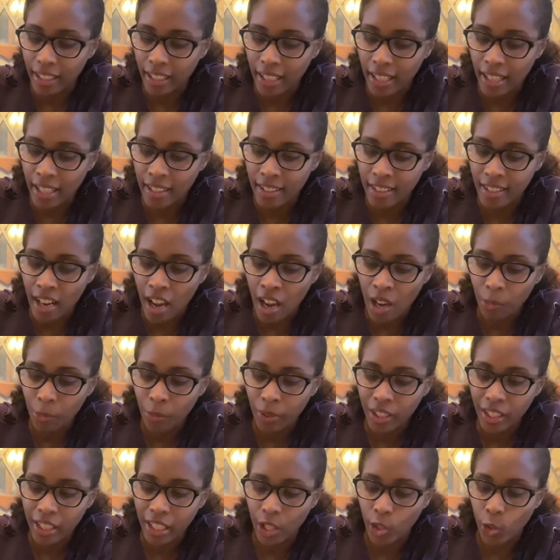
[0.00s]
it's not
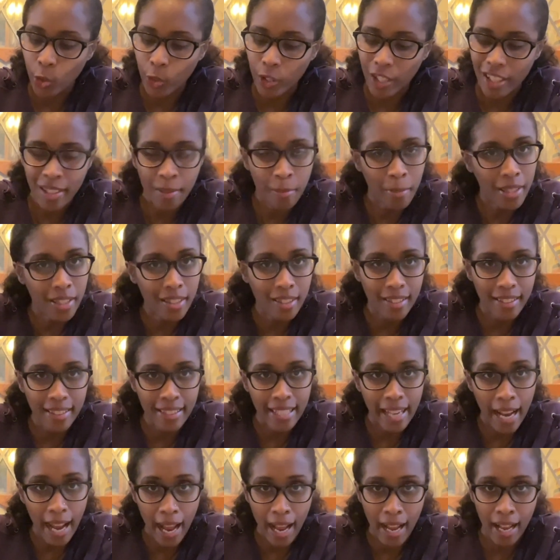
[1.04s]
really Christmas
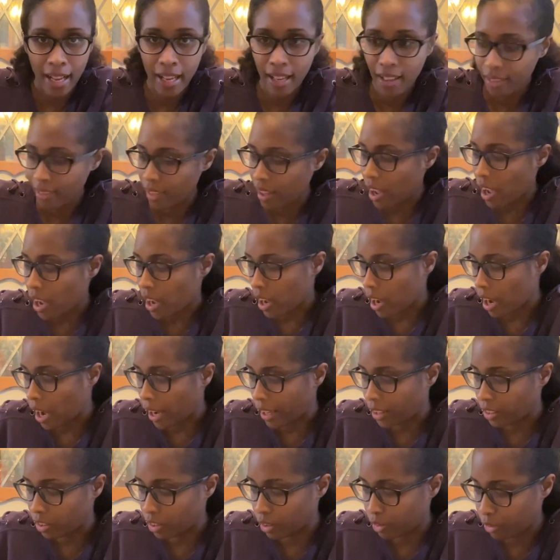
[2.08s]
Day that I
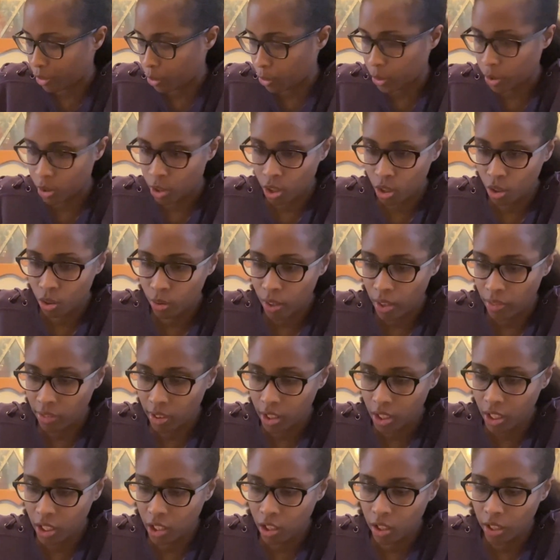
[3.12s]
look forward to every
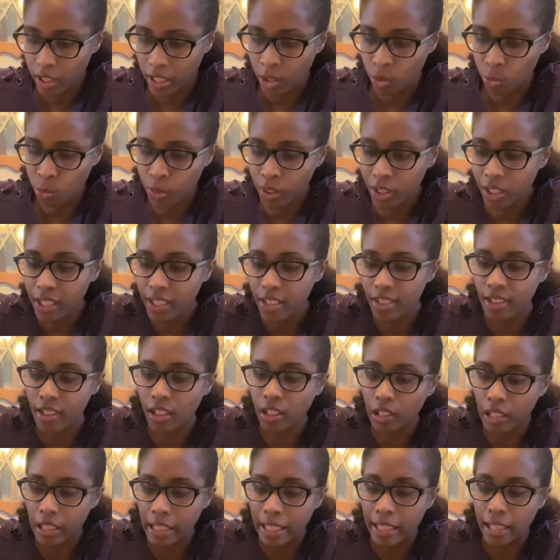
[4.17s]
year. It really is the
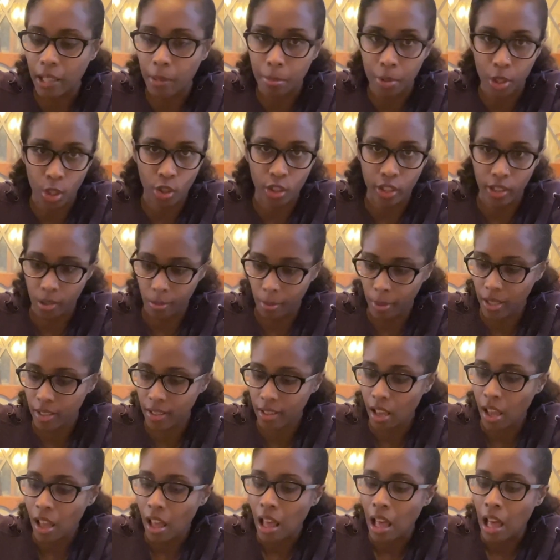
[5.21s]
lead up to Christmas.
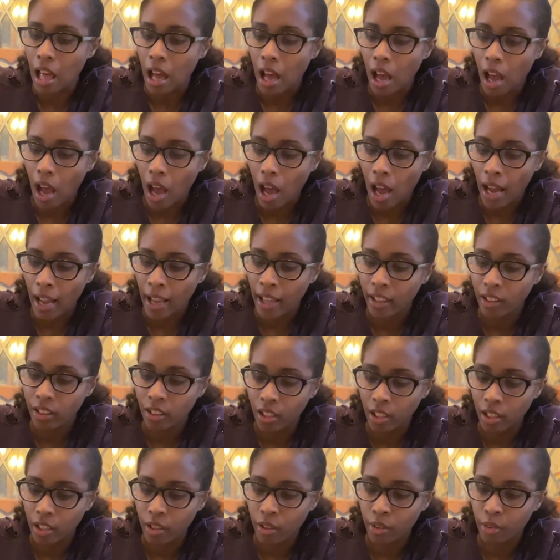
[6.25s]
I
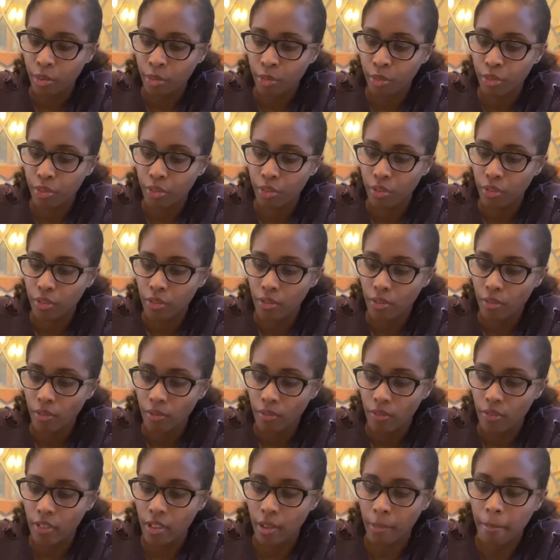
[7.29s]
love
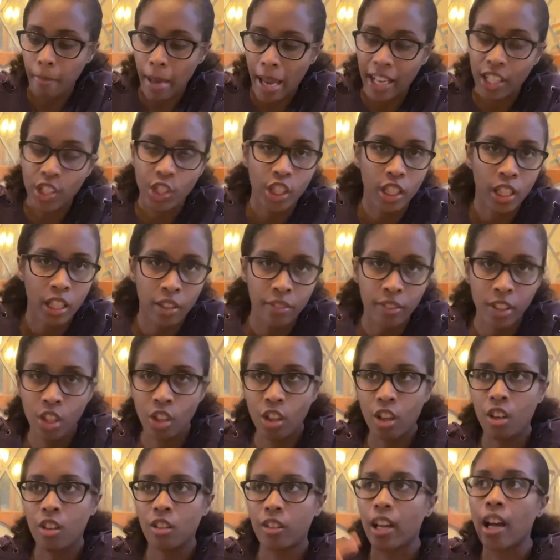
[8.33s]
the magic of it
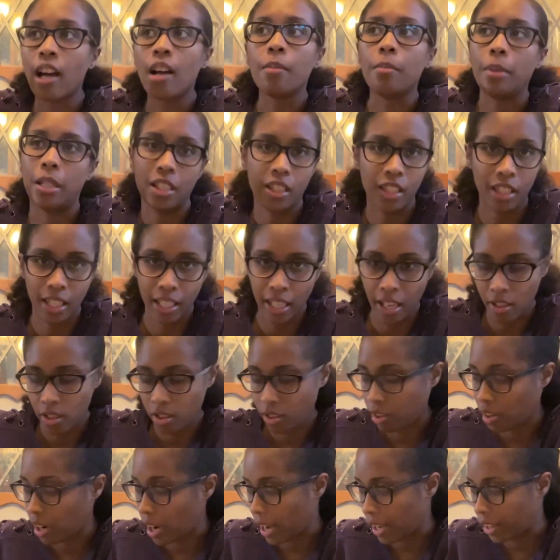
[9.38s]
all coming
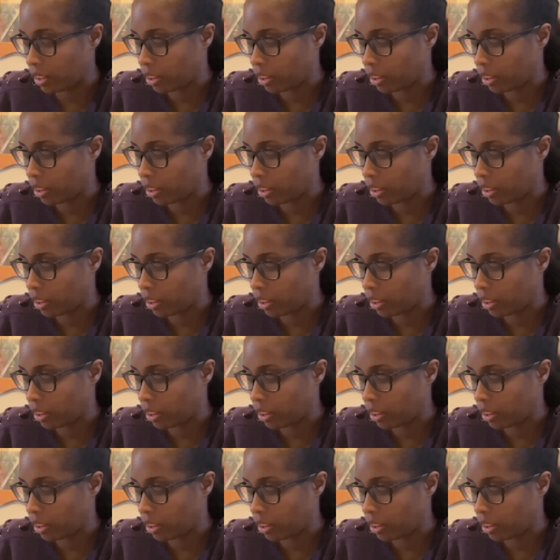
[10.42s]
together. I